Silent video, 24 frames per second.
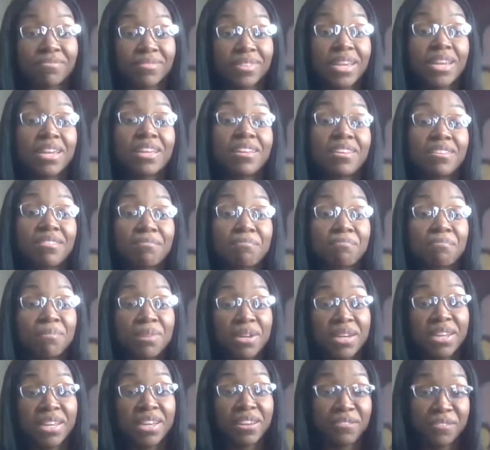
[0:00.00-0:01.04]
and it's
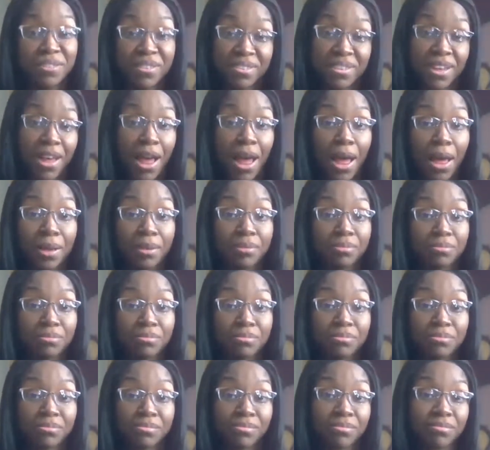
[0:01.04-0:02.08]
money every time.
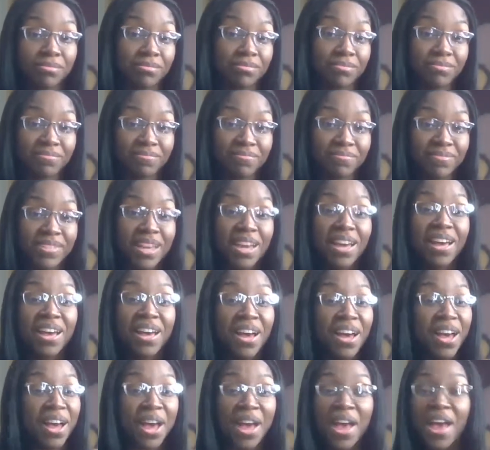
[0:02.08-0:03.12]

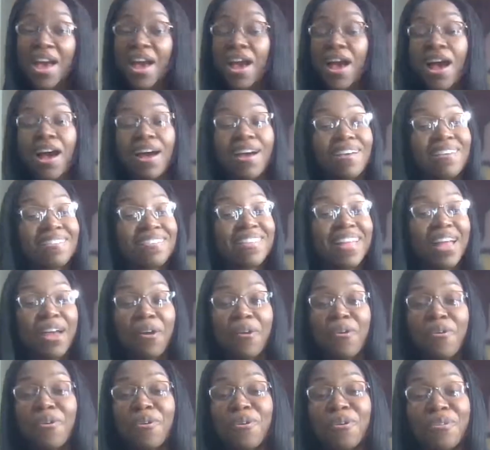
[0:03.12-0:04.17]
I was like,
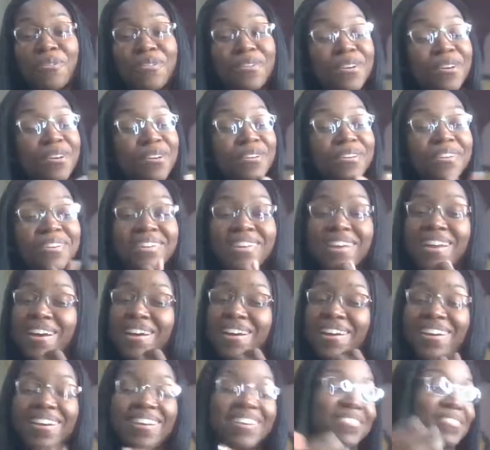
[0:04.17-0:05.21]
oh no,
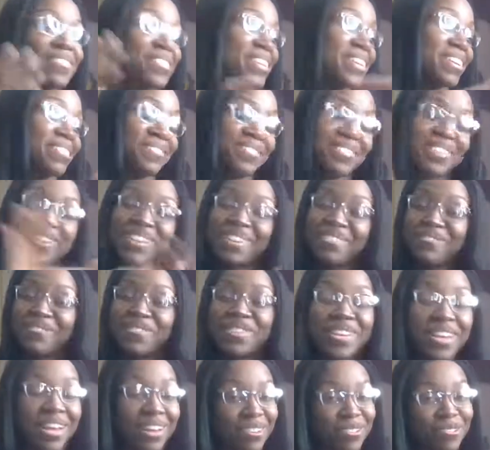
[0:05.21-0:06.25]
nah, we not
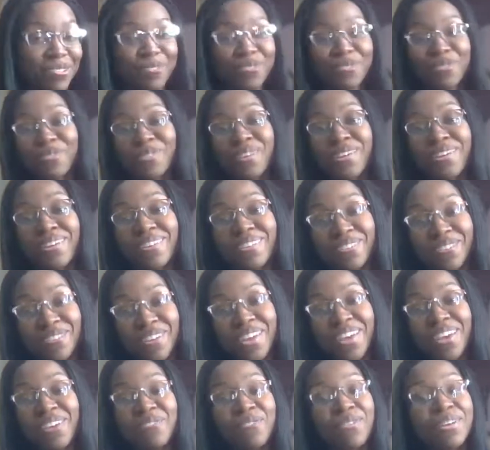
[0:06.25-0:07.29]
gonna do
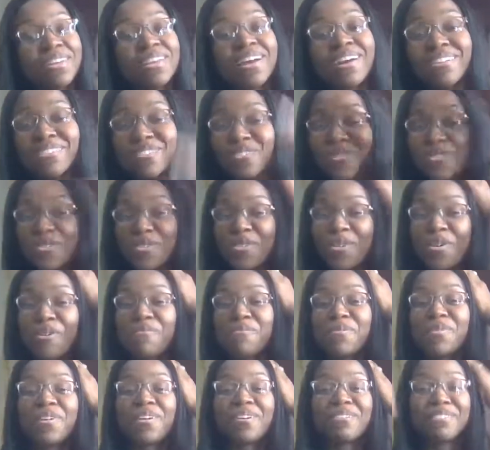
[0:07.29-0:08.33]
that. We not doing no
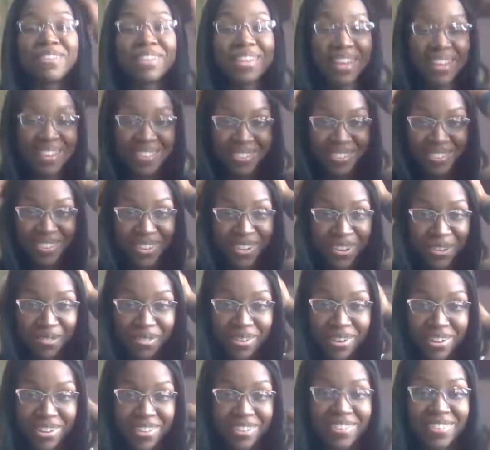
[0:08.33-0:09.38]
more. We not doing no
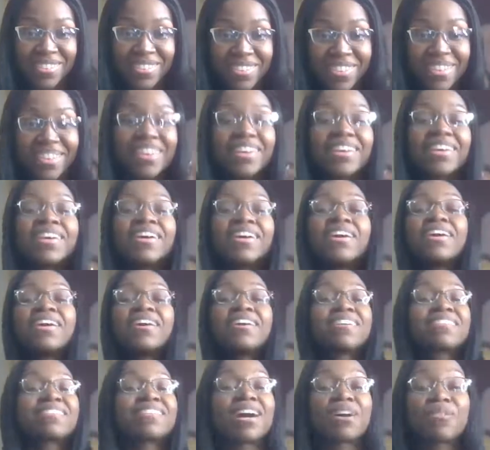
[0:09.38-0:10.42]
more. This is it.
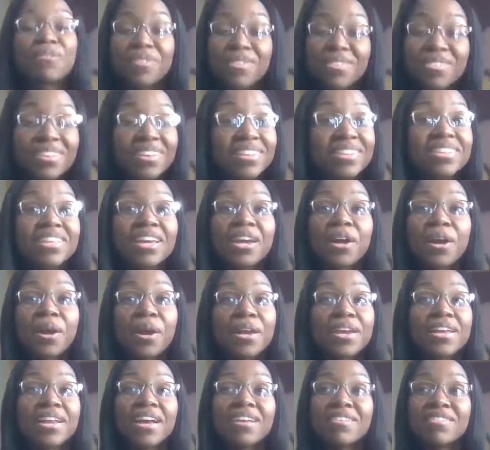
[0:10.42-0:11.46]
So I was in there
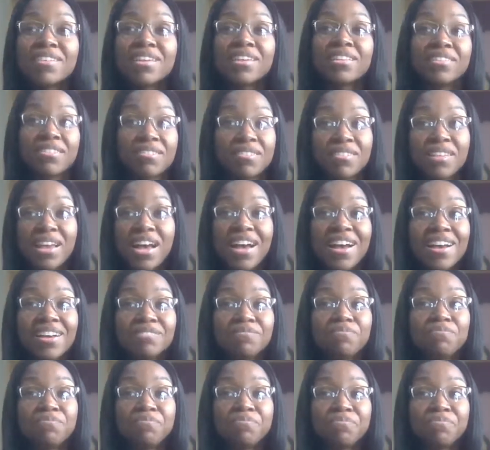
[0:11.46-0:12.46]
and I said, this time